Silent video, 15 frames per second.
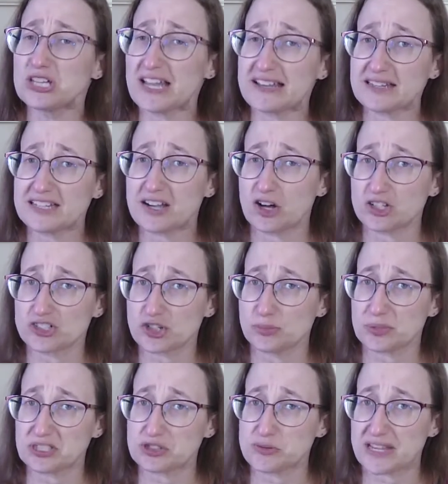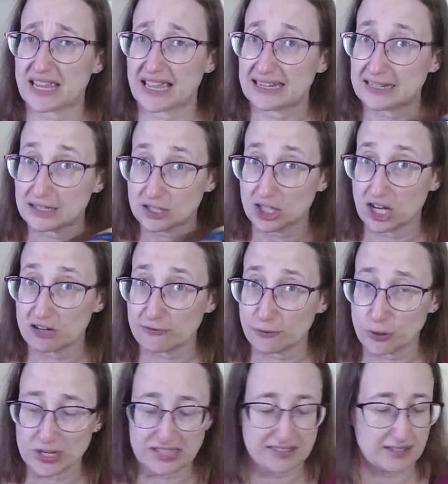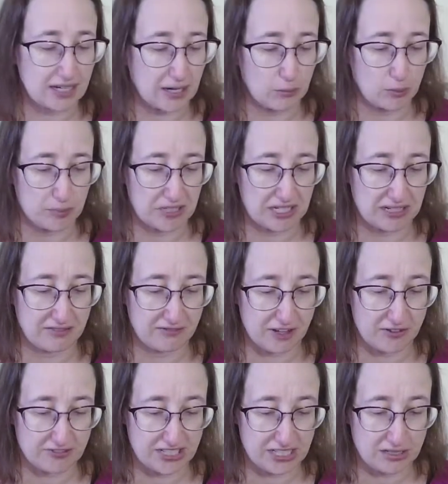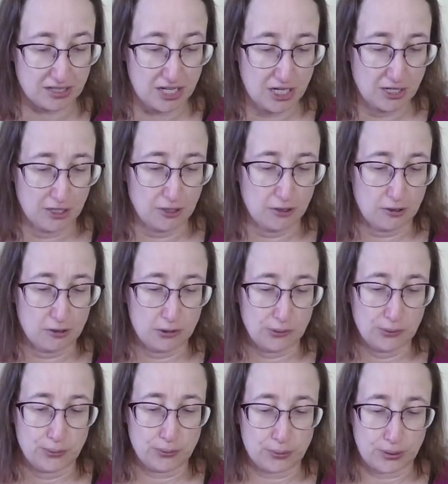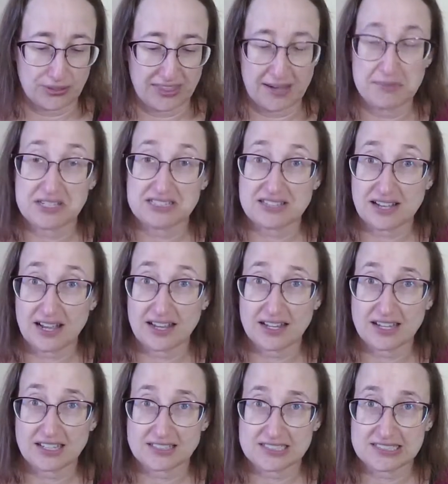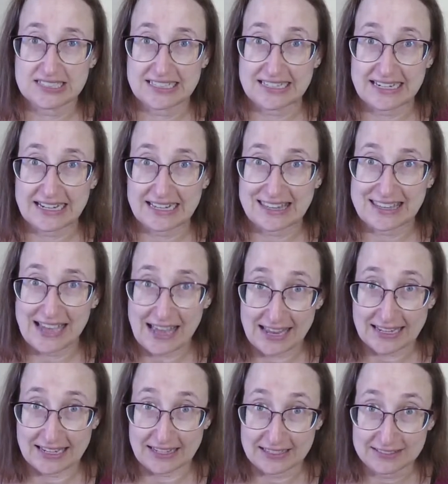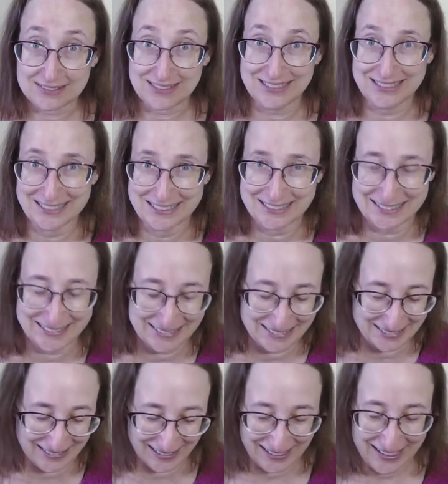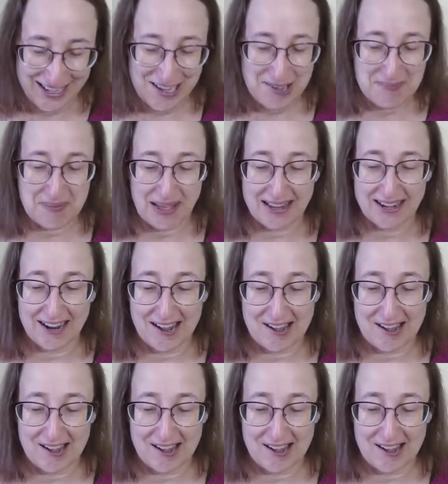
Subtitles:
likely also be doing a knit along for it that I will be involved in. Whew, that means I get to knit it again. But